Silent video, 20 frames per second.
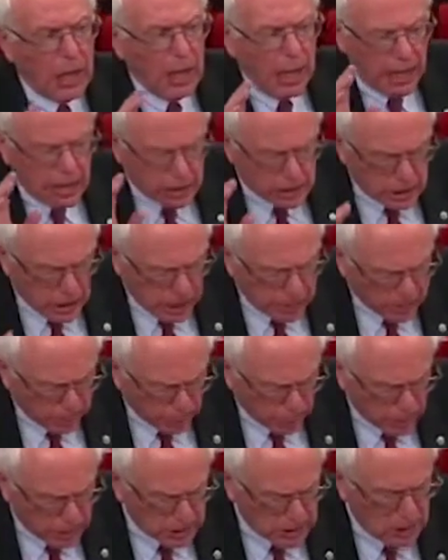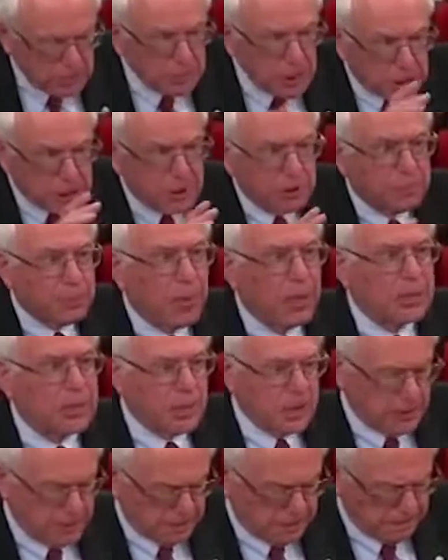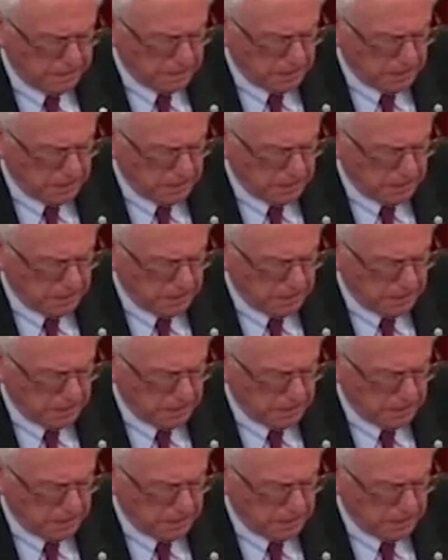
a deeper reason, Mr. President,